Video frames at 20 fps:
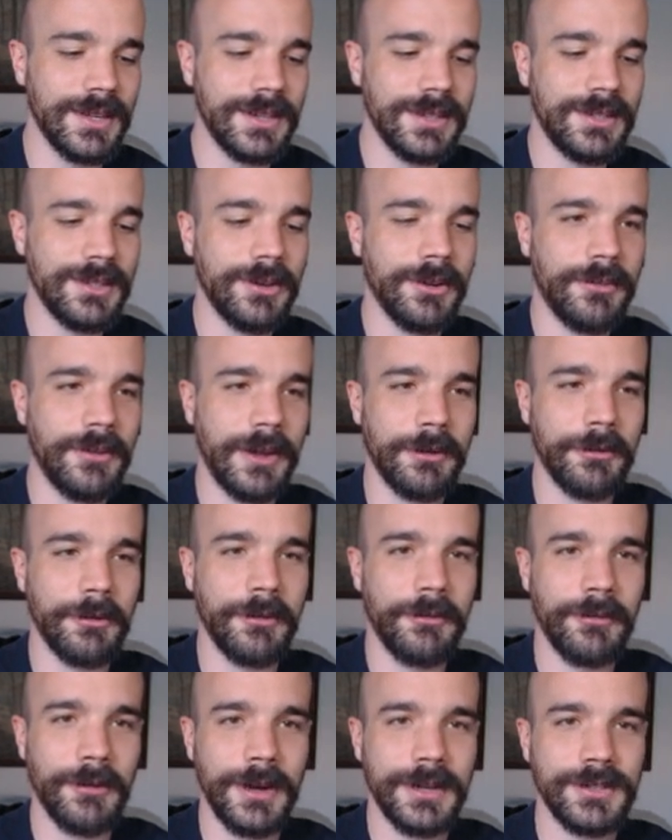is gonna do if I
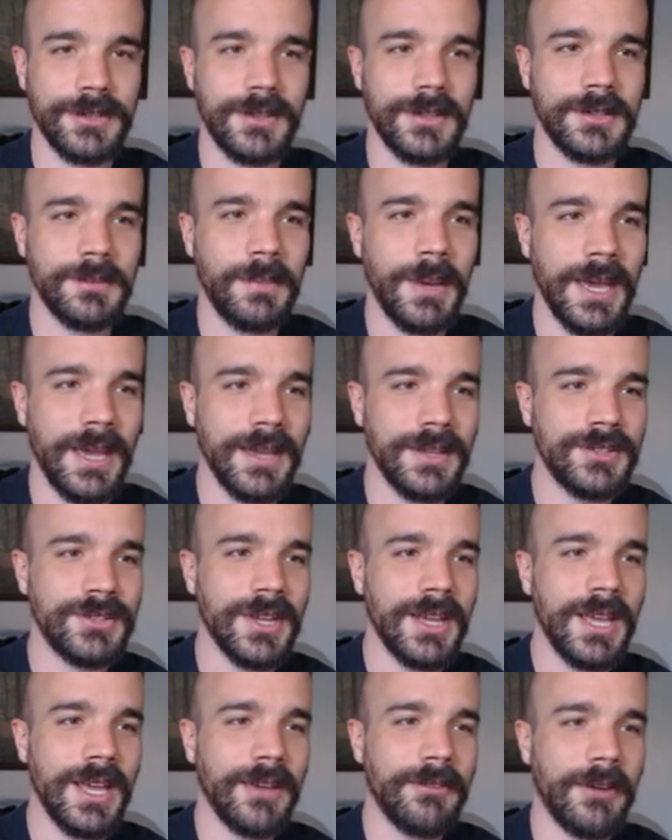refresh this
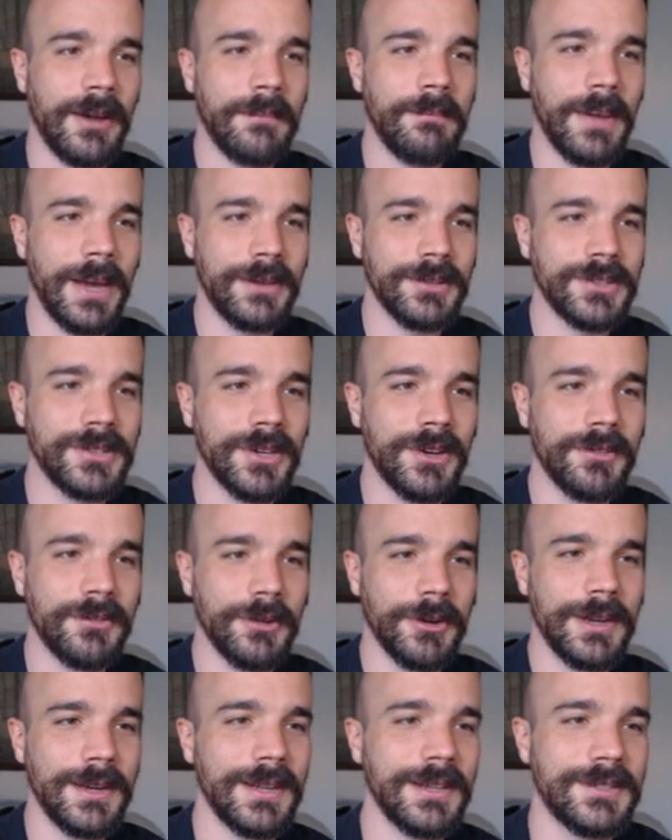page, if I mouse
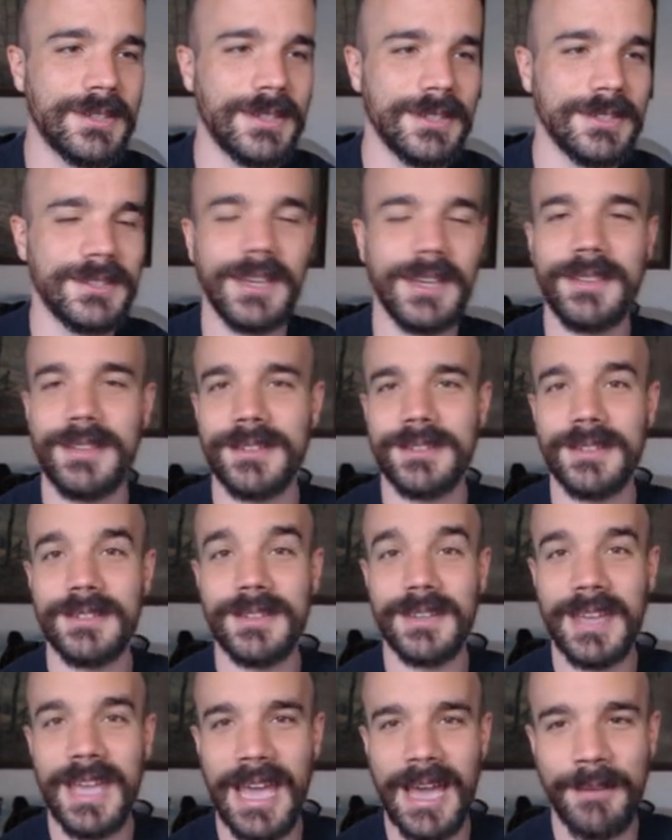over it, it's gonna say this
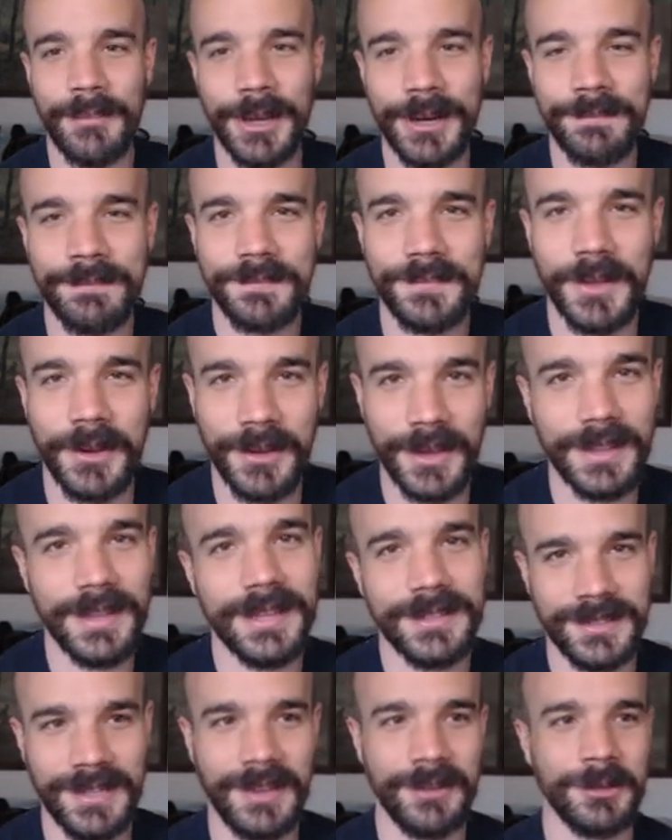is a cabin. Okay,
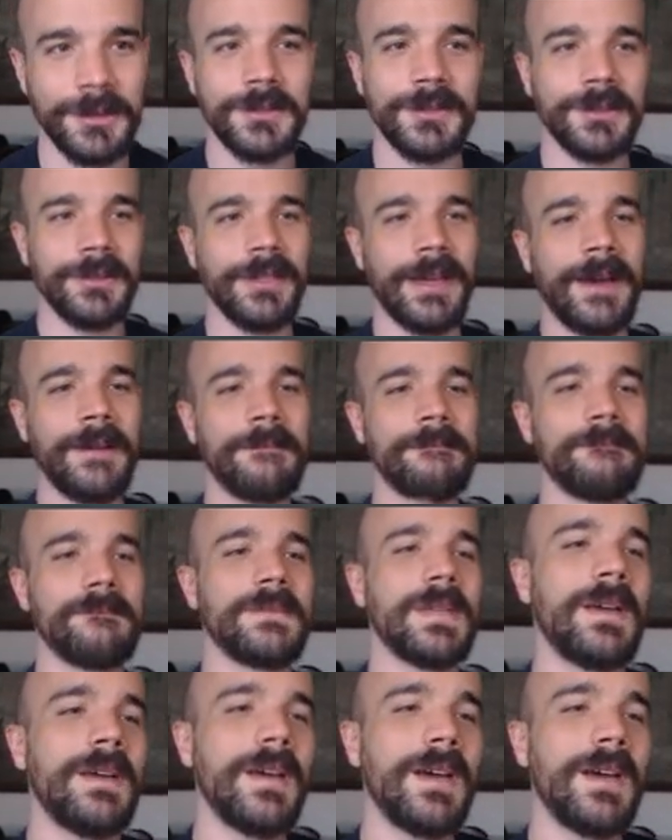that's how you do that.